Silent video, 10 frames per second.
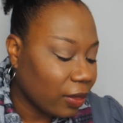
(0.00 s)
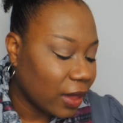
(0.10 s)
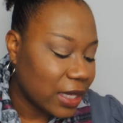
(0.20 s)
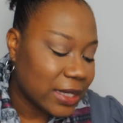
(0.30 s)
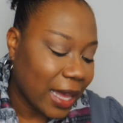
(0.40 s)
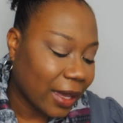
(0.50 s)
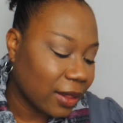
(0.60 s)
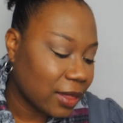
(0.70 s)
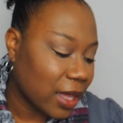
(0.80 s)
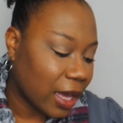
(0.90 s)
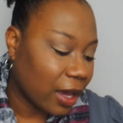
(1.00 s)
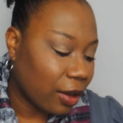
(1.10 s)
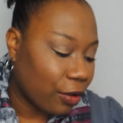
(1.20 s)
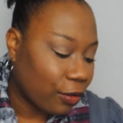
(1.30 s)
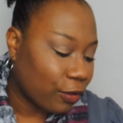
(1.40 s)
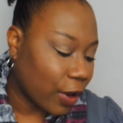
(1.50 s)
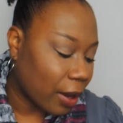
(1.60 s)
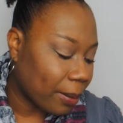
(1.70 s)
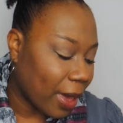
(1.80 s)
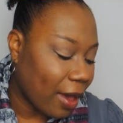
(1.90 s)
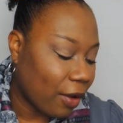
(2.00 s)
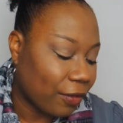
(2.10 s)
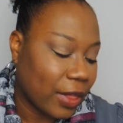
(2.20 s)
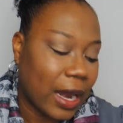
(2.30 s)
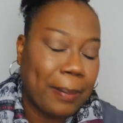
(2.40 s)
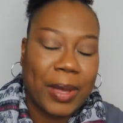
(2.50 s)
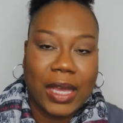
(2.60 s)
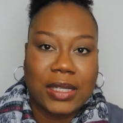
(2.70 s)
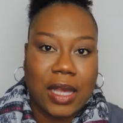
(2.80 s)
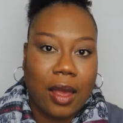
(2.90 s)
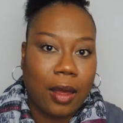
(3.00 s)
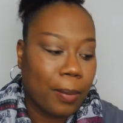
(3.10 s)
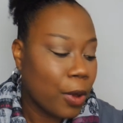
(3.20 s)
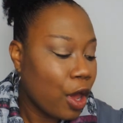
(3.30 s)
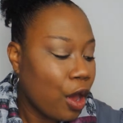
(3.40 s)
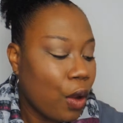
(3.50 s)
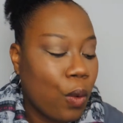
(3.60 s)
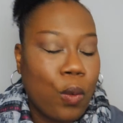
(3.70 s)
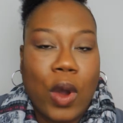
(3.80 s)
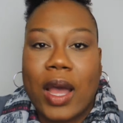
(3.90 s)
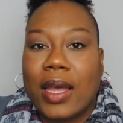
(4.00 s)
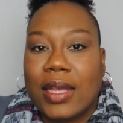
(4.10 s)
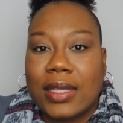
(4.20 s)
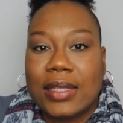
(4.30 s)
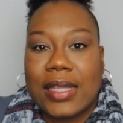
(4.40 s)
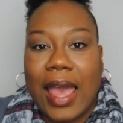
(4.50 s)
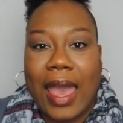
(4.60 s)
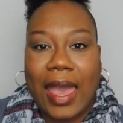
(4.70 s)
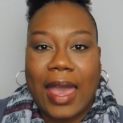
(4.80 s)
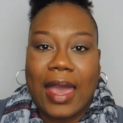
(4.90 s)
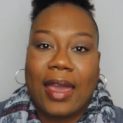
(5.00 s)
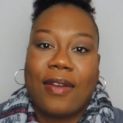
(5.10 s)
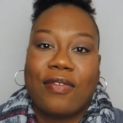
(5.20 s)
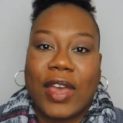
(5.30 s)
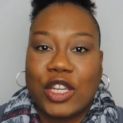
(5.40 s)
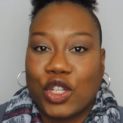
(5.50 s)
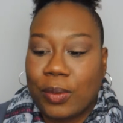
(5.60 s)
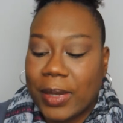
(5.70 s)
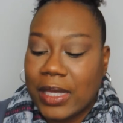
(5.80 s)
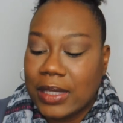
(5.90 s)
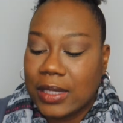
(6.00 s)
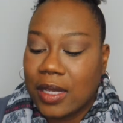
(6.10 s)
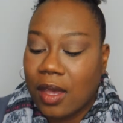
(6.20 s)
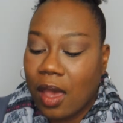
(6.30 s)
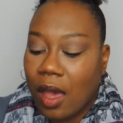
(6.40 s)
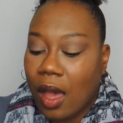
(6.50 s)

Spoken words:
The second thing from e.l.f. that I picked up was a facial mist.